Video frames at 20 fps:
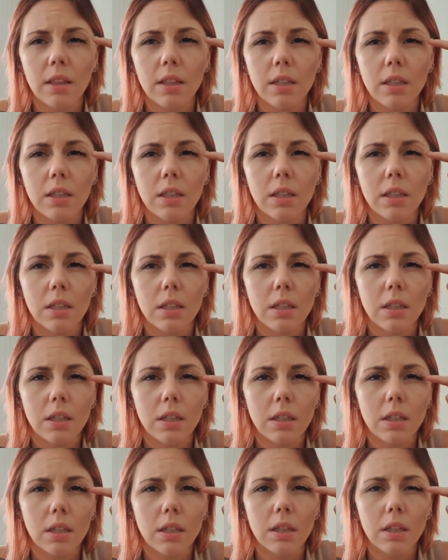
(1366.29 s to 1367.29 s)

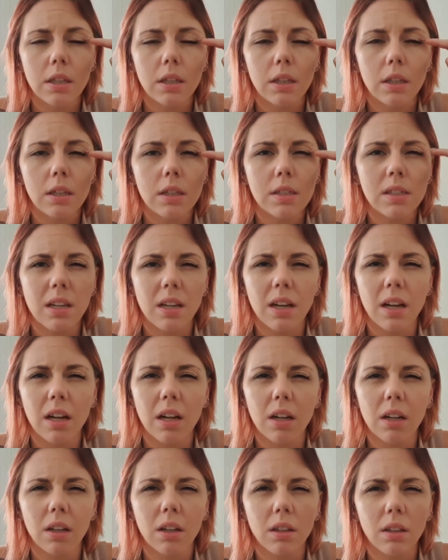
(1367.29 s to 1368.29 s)
it's like
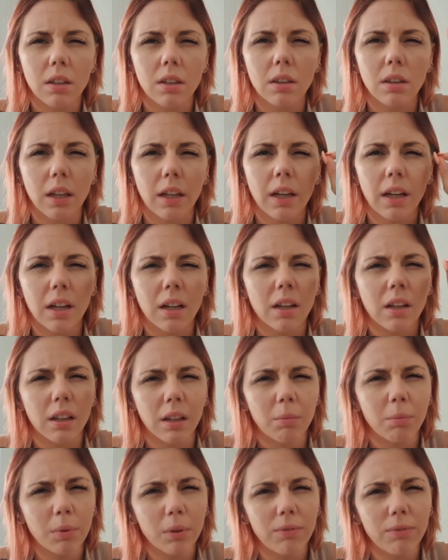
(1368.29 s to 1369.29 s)
a
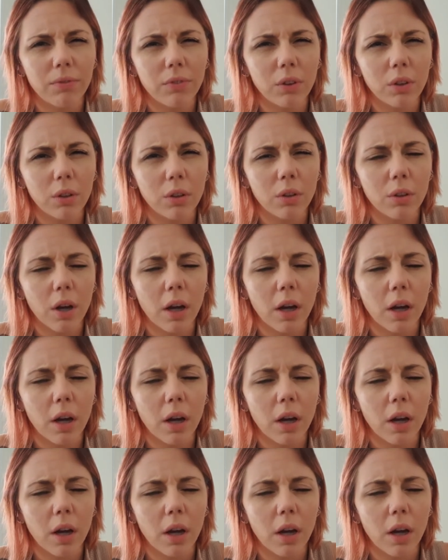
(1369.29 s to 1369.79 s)
clump of glue.